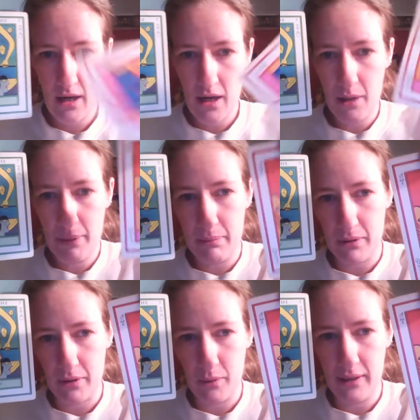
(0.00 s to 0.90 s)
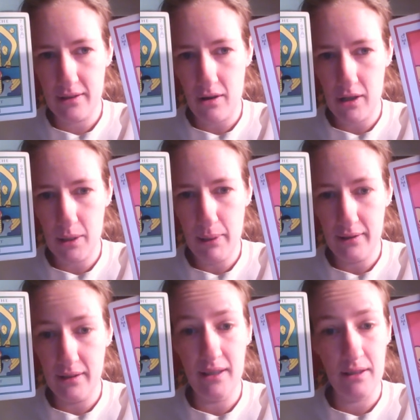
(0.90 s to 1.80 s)
And people are going to talk about
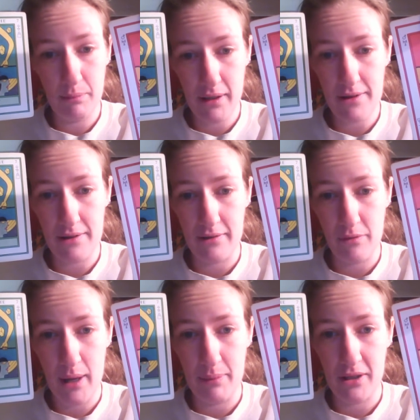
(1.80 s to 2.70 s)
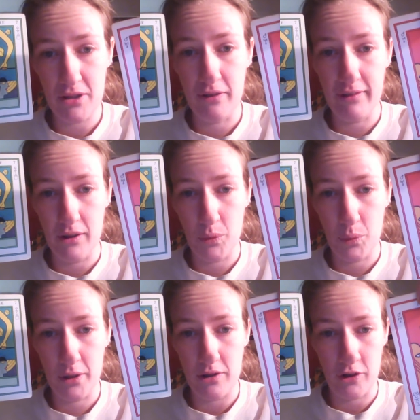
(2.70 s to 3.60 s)
it in a positive way because you've done the
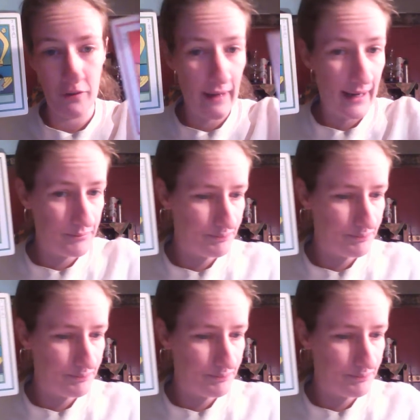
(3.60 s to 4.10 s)
work to earn that.